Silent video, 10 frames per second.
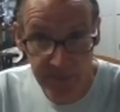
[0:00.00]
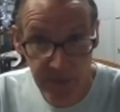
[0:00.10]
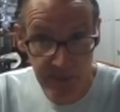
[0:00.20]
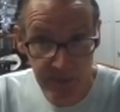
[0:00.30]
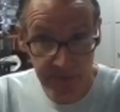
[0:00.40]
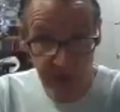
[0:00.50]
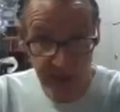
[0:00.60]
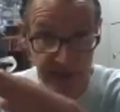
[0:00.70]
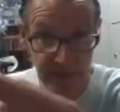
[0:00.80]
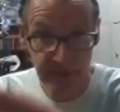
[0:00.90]
time I'd ever
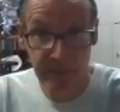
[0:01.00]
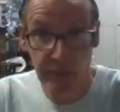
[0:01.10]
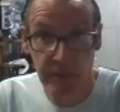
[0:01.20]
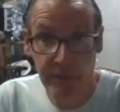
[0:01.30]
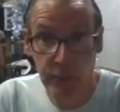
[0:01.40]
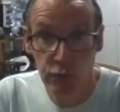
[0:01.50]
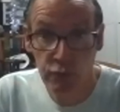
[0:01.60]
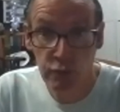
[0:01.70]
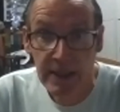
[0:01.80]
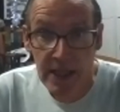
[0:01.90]
seen a full
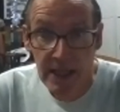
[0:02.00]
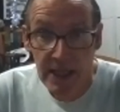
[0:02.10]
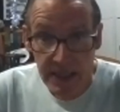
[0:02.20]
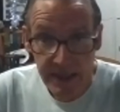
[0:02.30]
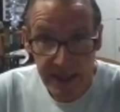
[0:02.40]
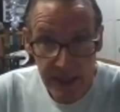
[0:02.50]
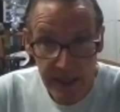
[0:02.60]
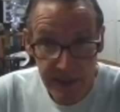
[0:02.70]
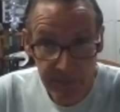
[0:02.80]
scientific